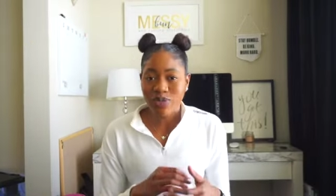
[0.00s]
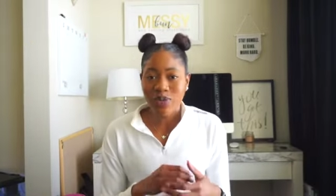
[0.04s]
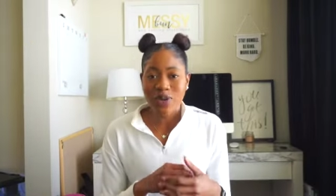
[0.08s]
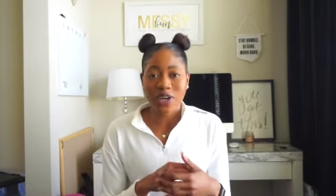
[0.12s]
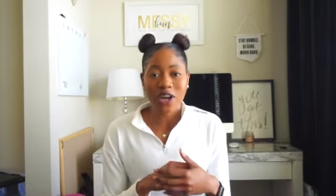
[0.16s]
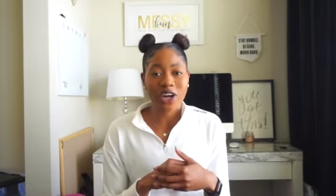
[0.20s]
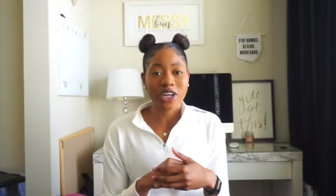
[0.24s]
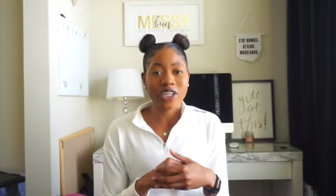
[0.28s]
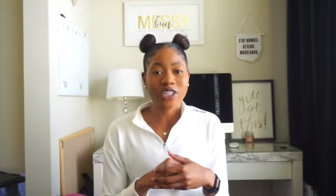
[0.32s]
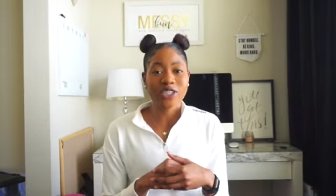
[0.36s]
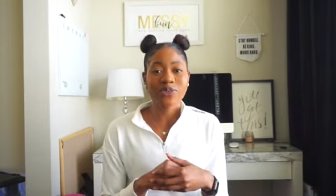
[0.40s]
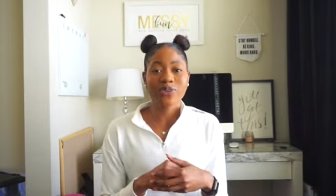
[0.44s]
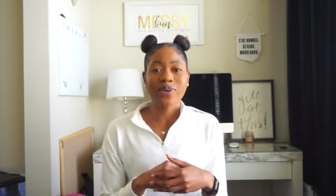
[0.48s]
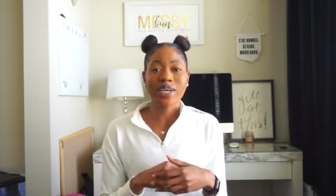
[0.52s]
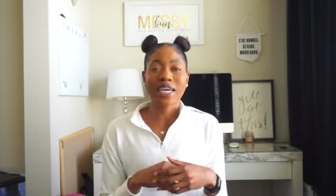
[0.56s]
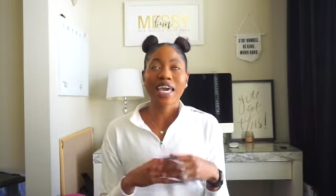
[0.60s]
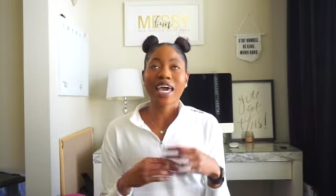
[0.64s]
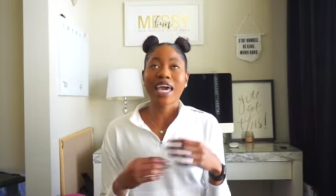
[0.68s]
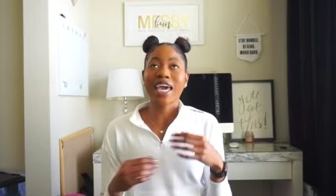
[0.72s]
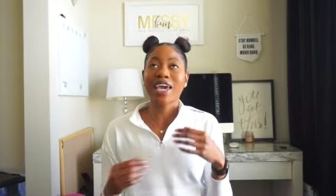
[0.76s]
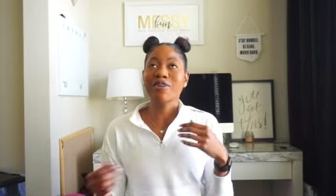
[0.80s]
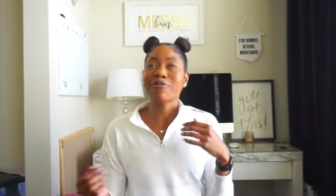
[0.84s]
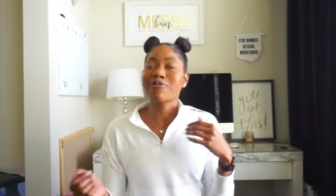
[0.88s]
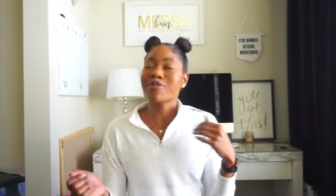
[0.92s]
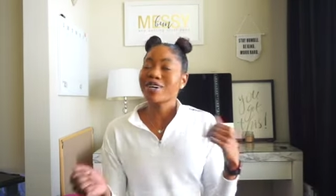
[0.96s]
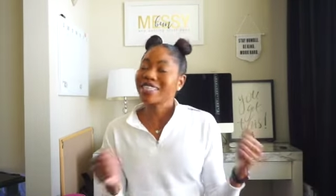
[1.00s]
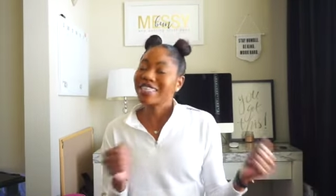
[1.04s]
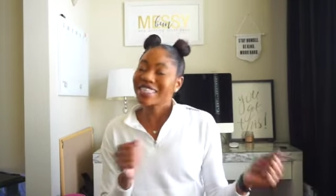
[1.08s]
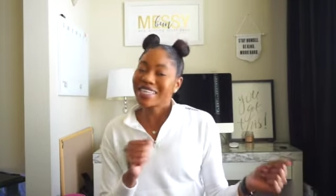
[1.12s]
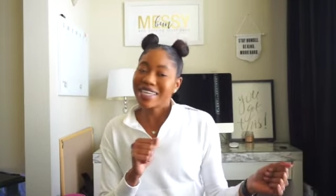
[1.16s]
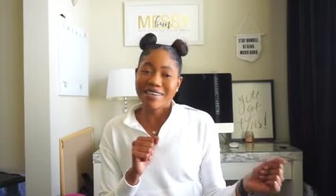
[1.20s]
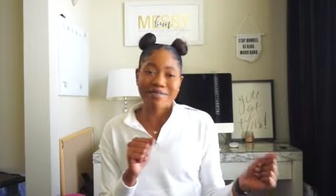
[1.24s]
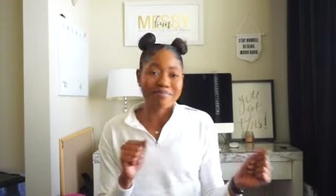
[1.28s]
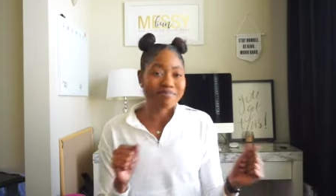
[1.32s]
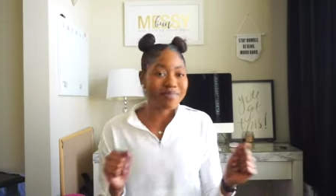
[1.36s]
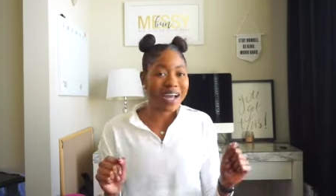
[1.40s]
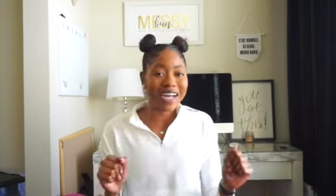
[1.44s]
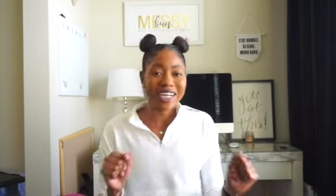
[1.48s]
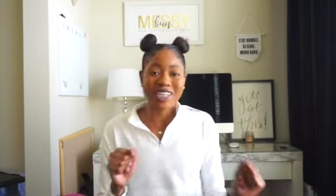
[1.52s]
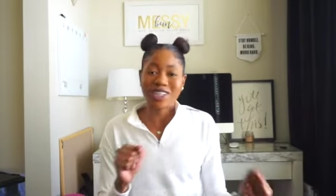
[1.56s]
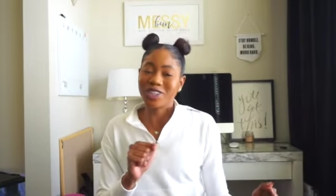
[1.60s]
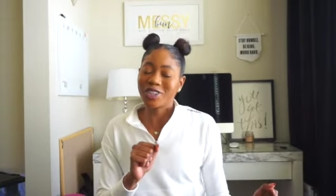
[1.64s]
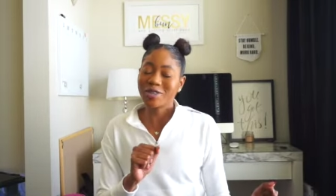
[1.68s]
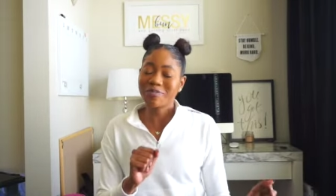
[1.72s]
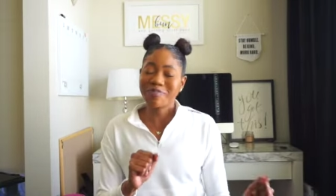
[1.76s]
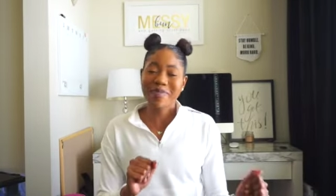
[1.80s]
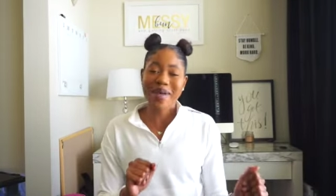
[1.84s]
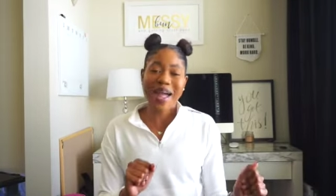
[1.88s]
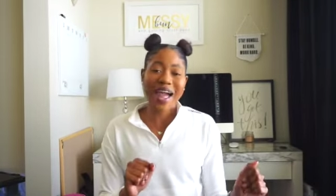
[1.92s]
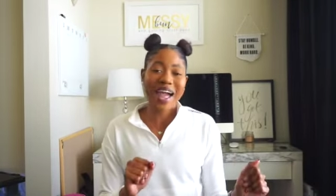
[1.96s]
We are doing a what's in my
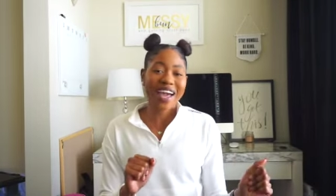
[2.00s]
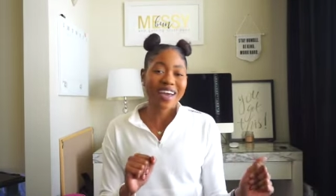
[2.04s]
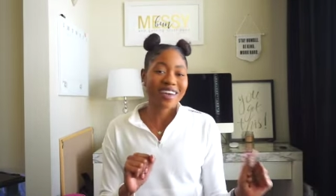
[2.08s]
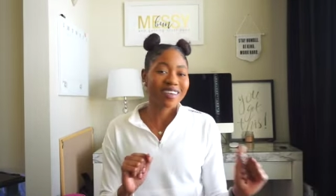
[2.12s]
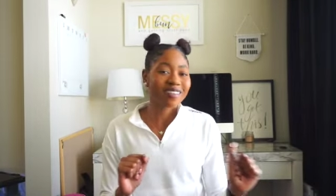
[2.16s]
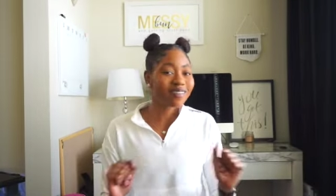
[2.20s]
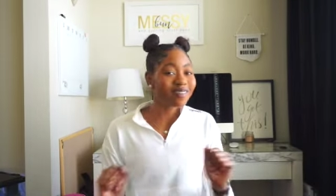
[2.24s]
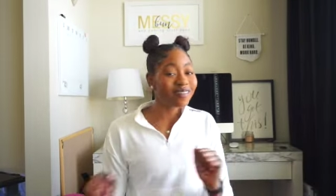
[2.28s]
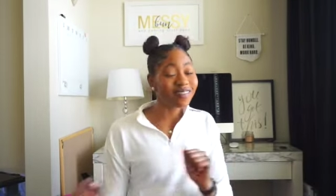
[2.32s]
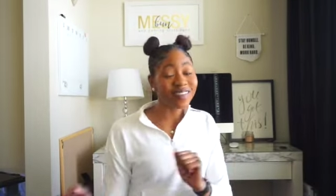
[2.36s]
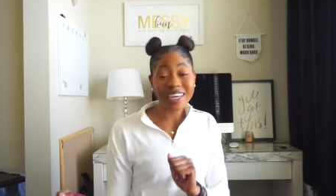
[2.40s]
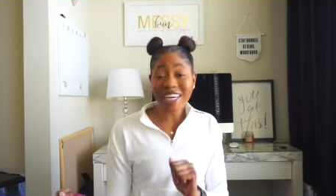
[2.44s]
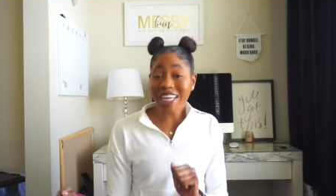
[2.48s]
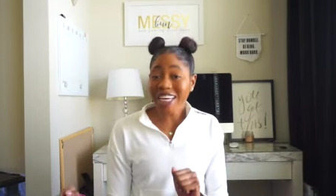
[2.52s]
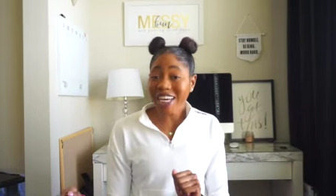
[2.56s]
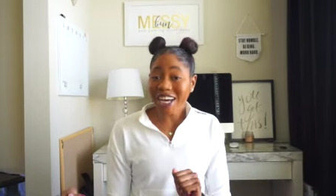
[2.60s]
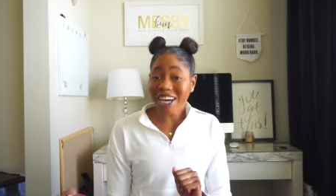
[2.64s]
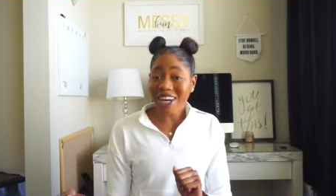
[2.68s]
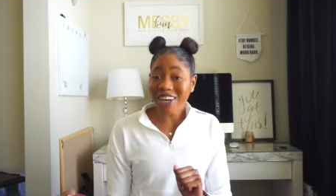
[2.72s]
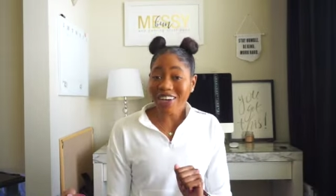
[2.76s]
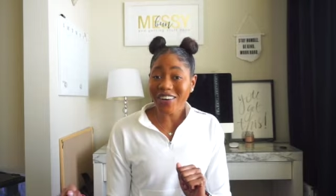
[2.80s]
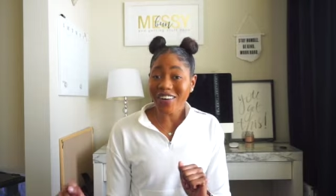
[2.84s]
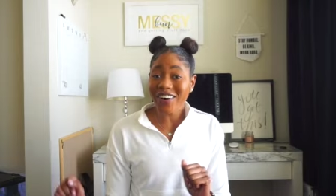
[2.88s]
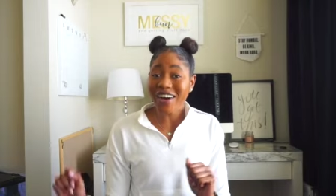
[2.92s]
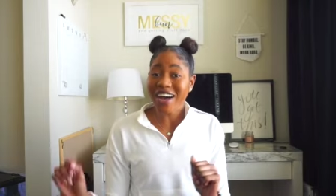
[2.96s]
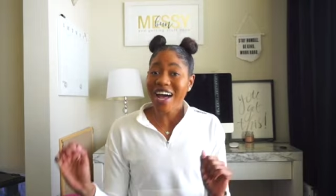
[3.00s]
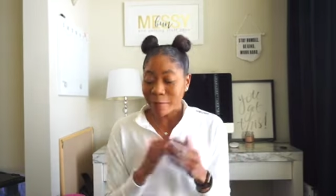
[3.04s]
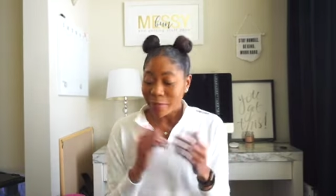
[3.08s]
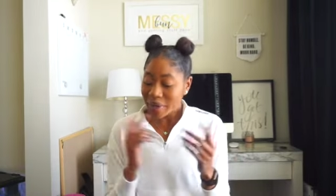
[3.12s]
gym bag video,